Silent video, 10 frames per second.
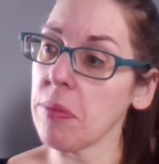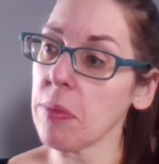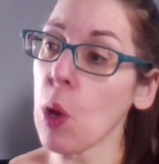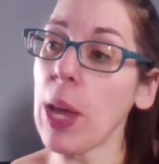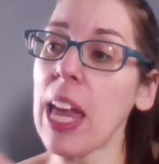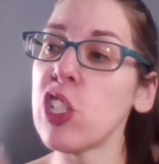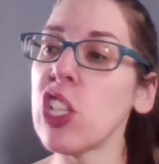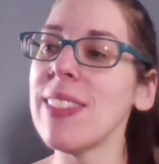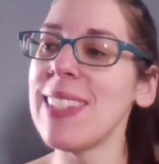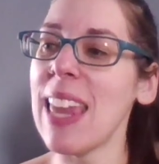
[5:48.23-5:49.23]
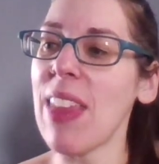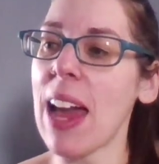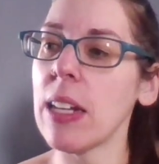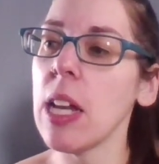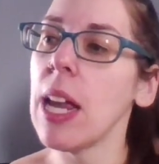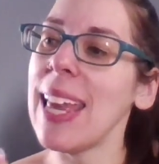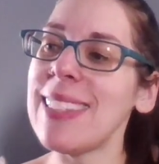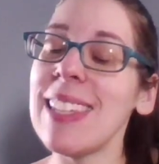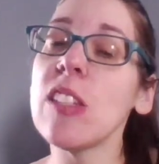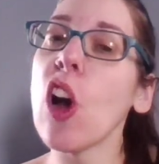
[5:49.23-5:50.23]
Okay, I shouldn't say that. It
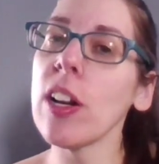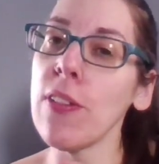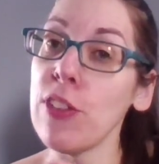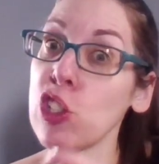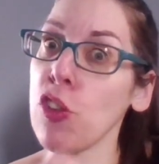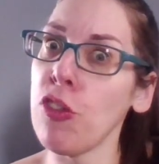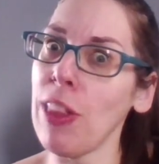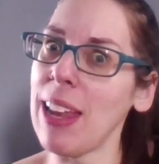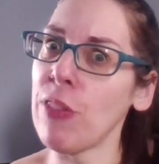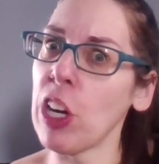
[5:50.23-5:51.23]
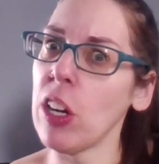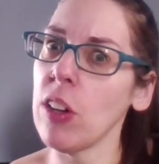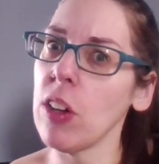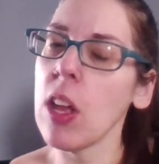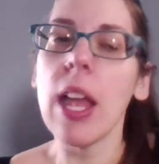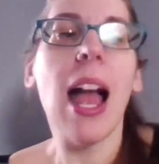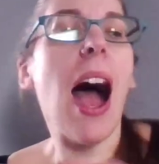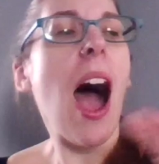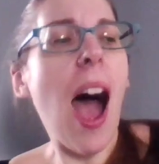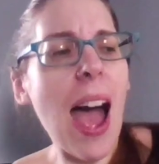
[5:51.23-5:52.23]
says artificial flavor.
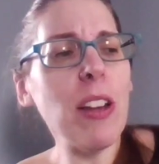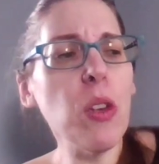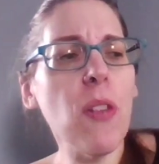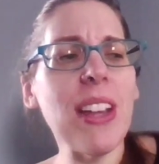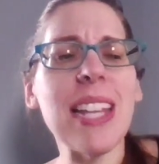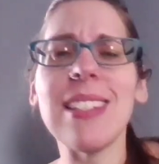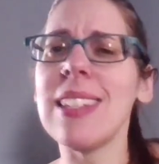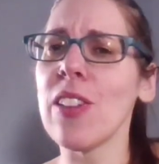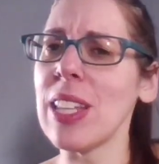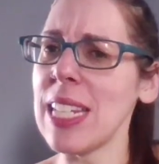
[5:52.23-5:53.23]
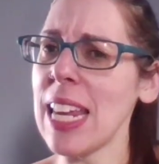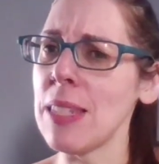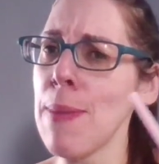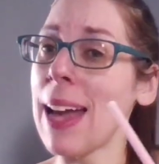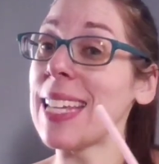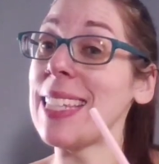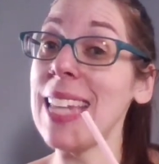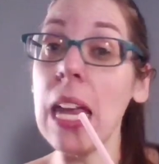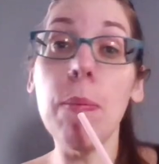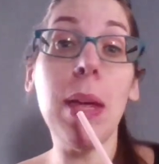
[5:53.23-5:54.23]
I don't know if I necessarily taste
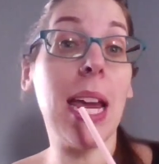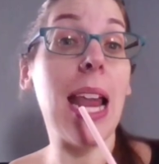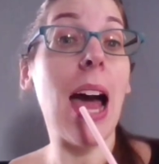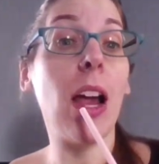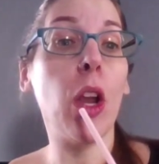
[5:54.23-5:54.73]
macadamia nut.